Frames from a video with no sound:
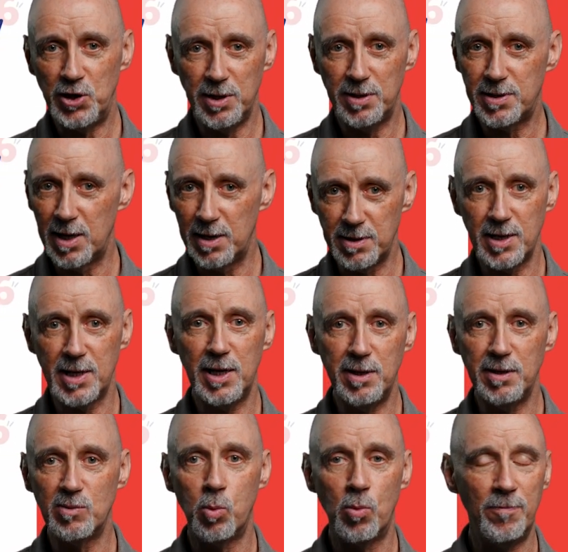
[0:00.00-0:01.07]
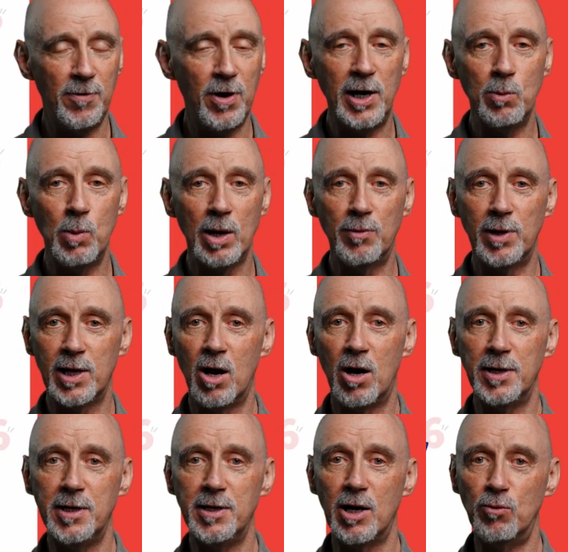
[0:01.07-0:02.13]
she says is very well
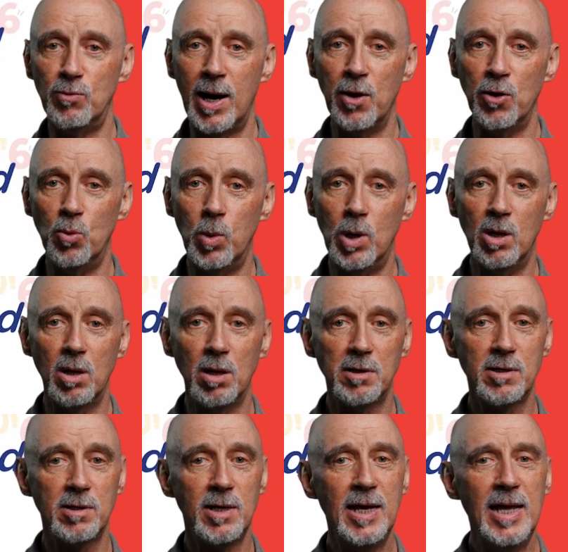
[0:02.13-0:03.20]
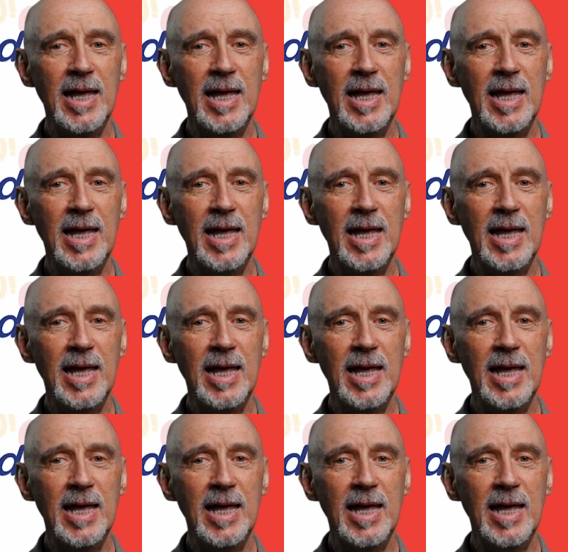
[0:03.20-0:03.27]
regarded around the world.